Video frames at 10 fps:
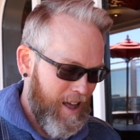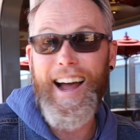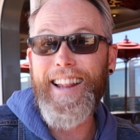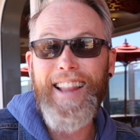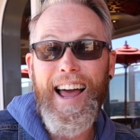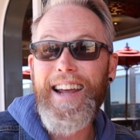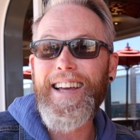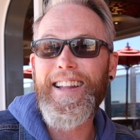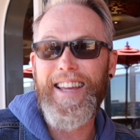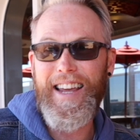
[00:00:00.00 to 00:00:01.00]
I
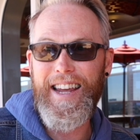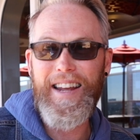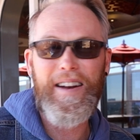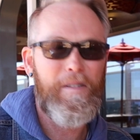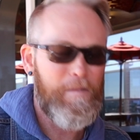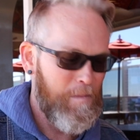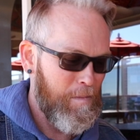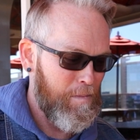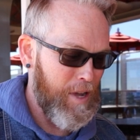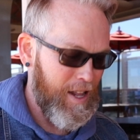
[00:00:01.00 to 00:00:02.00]
like the heat,
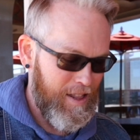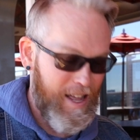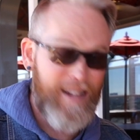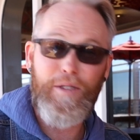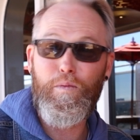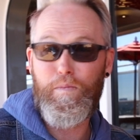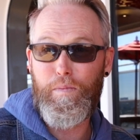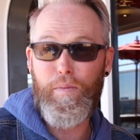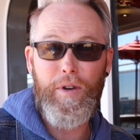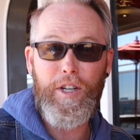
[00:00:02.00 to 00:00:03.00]
but that's
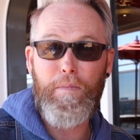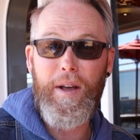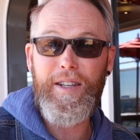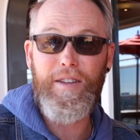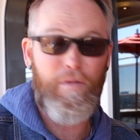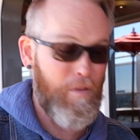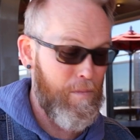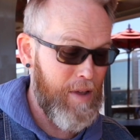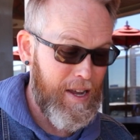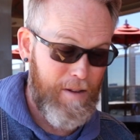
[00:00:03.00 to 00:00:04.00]
pretty spicy for
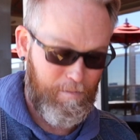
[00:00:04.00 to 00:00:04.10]
me.